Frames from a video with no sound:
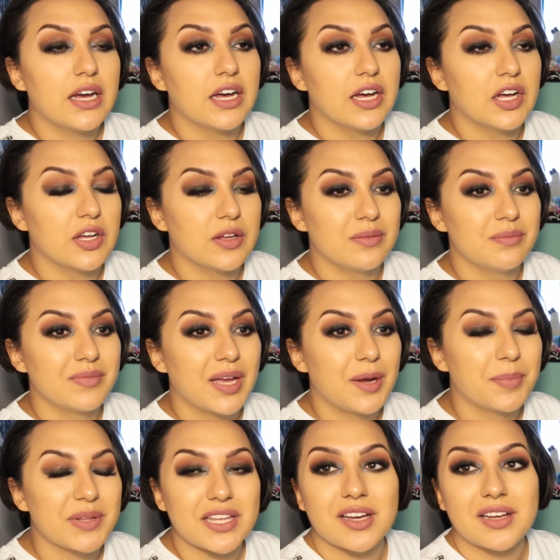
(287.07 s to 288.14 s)
Um,
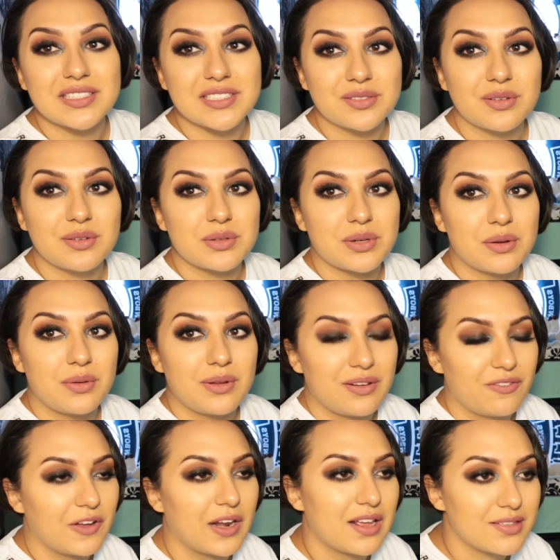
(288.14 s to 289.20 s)
but the concept was really, really fun.